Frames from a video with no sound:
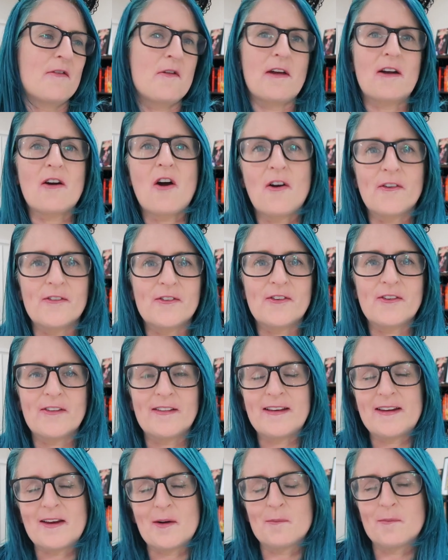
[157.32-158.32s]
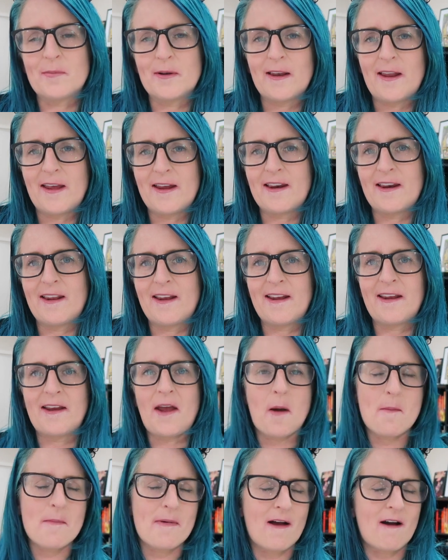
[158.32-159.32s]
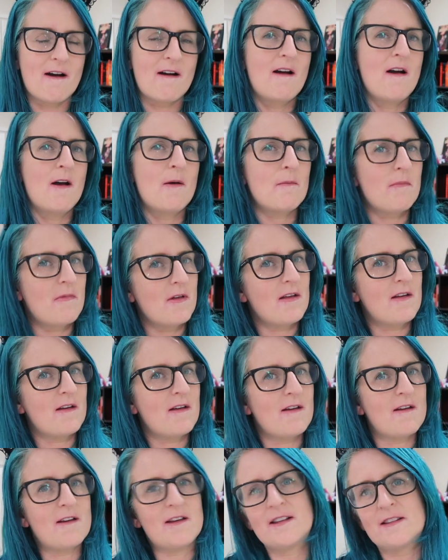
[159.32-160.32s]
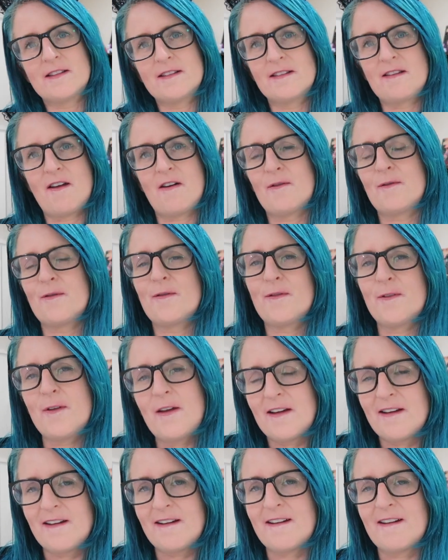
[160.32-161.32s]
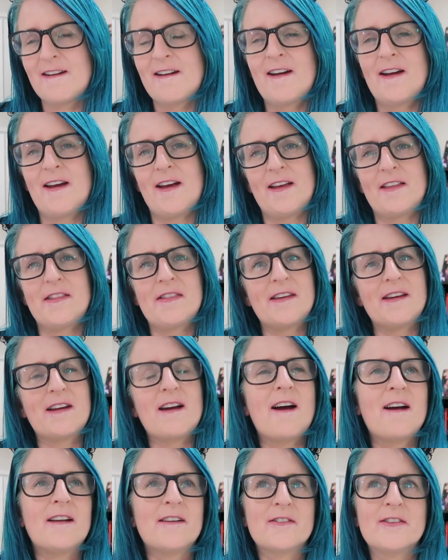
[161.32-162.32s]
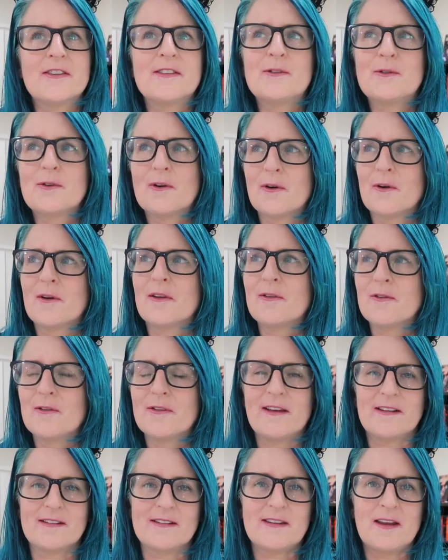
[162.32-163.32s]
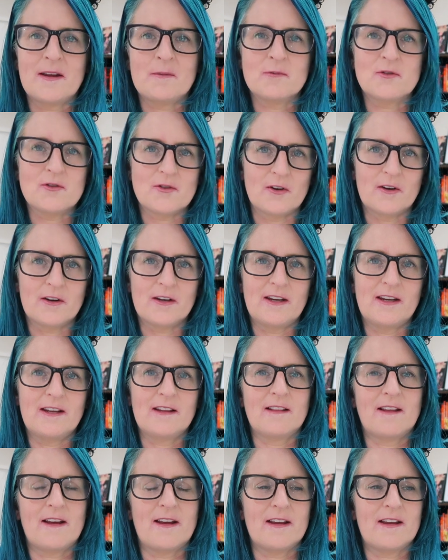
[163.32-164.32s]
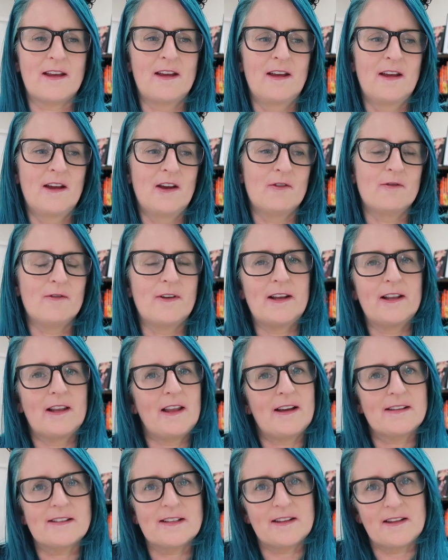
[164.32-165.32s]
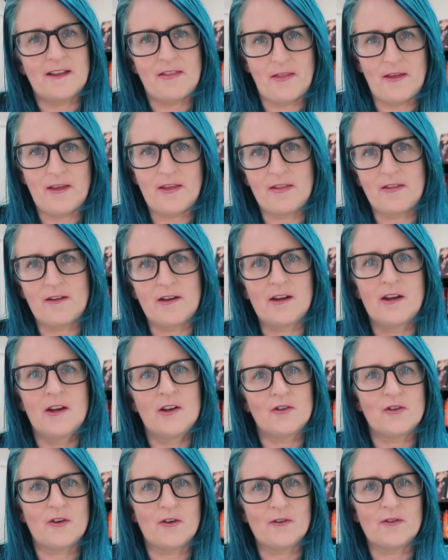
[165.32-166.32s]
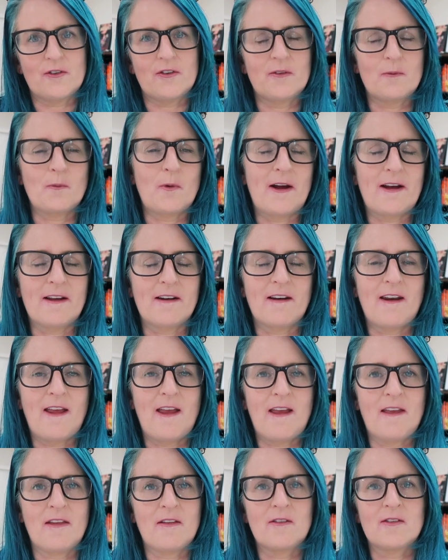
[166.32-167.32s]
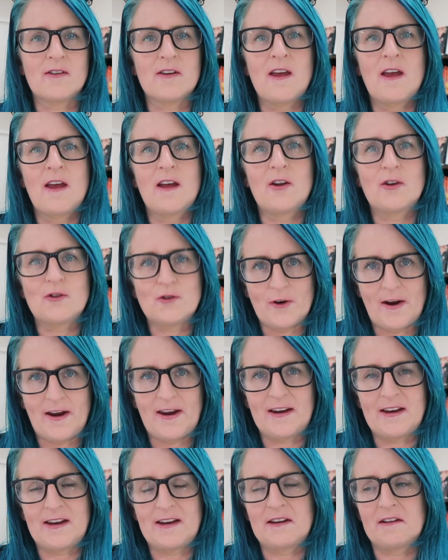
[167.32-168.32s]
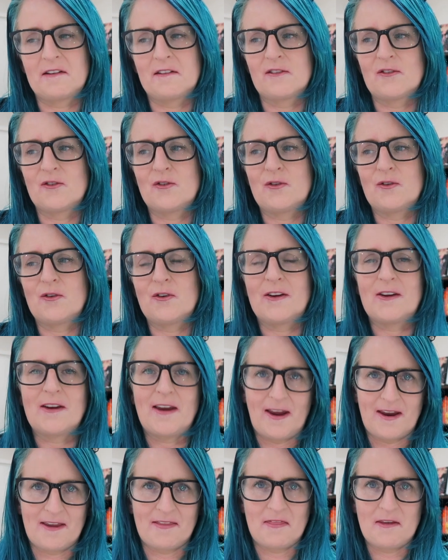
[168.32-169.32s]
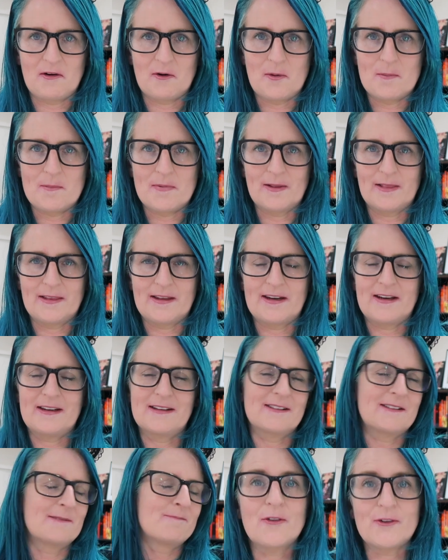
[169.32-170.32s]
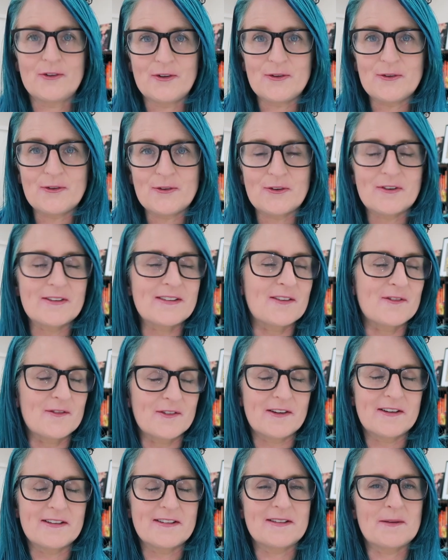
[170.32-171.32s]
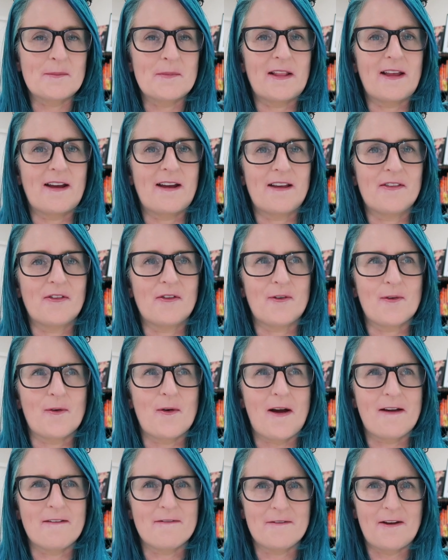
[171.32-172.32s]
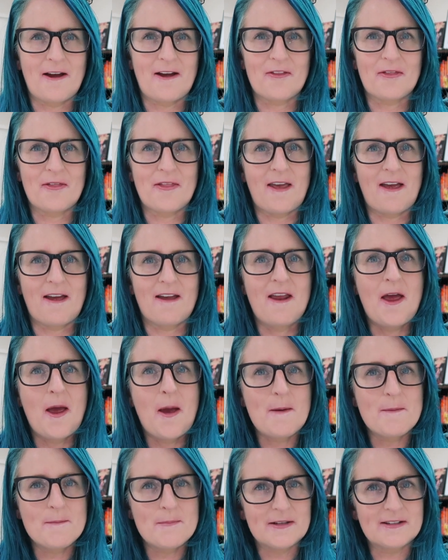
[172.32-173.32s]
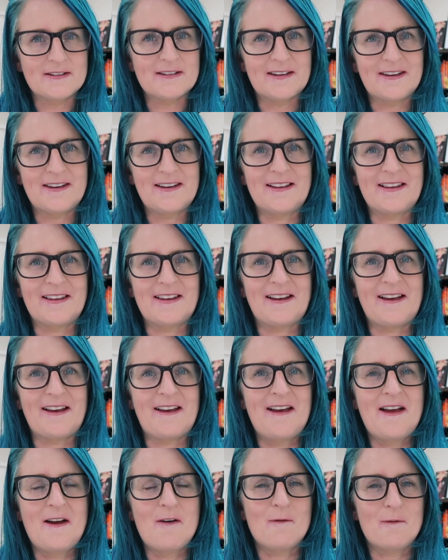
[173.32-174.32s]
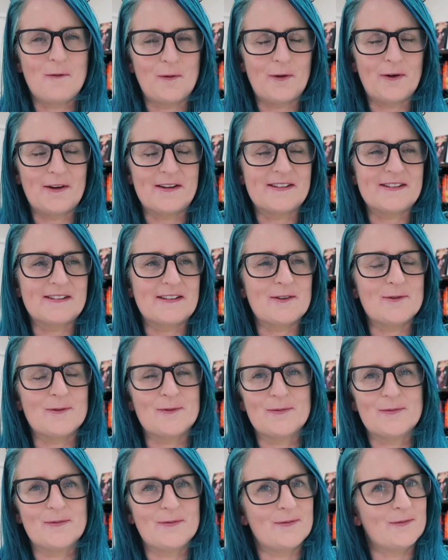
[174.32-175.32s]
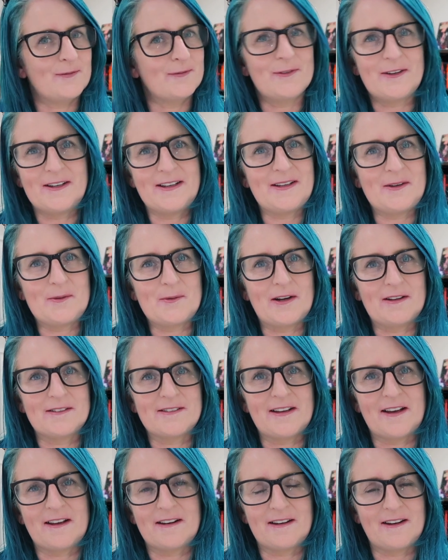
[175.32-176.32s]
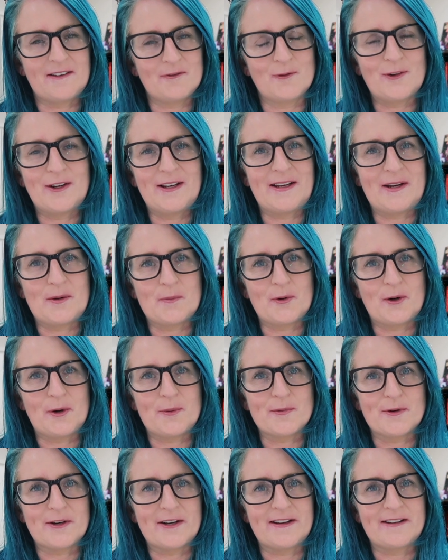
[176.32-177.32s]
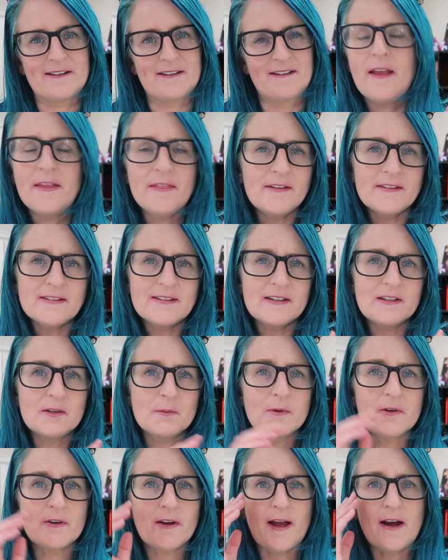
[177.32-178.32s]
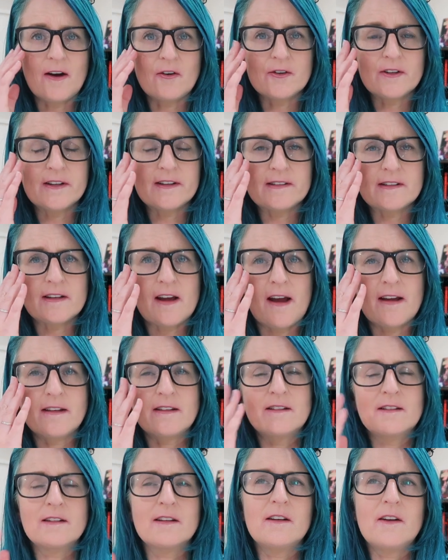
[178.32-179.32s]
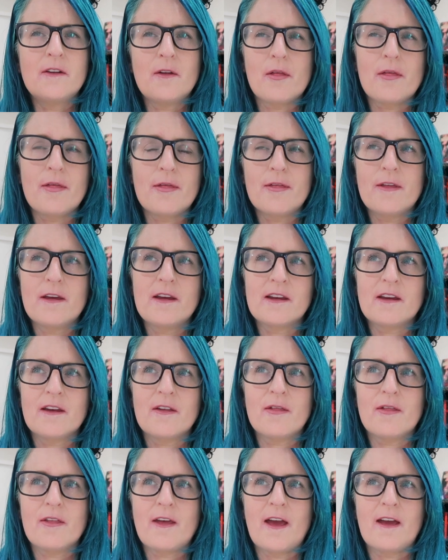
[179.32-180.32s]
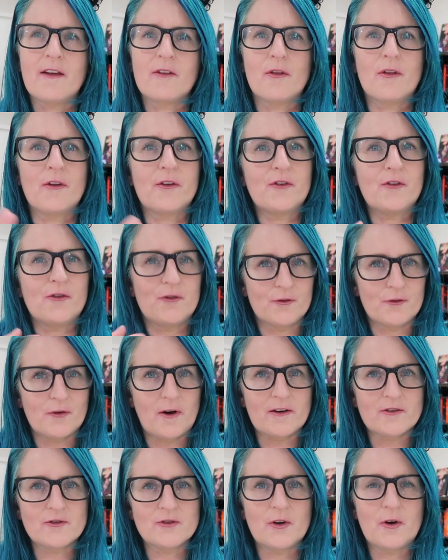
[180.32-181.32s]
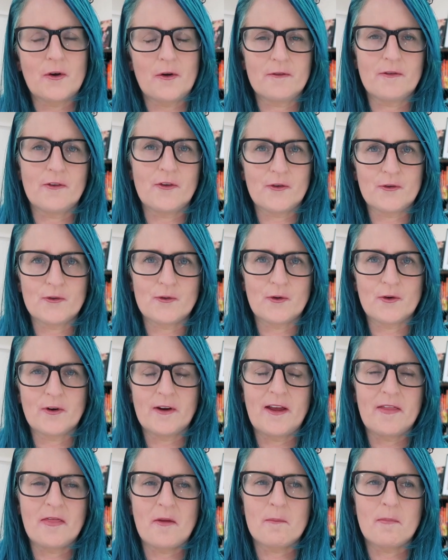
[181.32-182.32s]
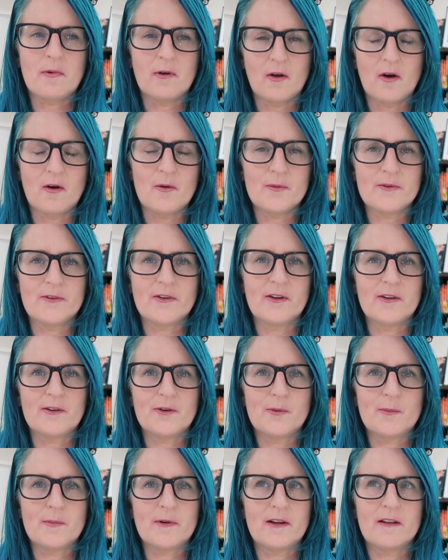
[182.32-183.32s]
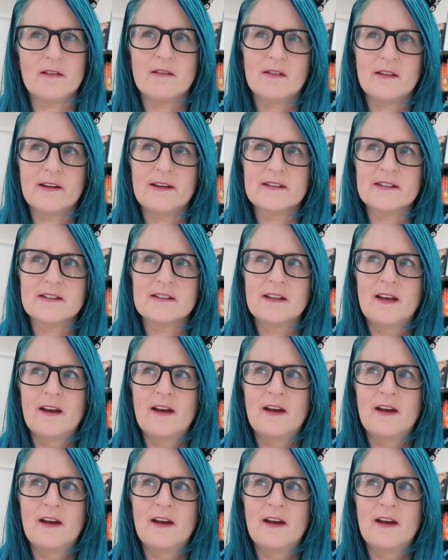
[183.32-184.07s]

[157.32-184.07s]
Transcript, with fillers: they're constantly complaining about no it's not fair and they're kind of still going through that same journey like realizing that they're the chosen one and training to gain their abilities. The two stories are very similar and so I found that particular voice really well done and really appropriate. In the second book, Eldest, I did think that the structure of the story and the plot was a little bit less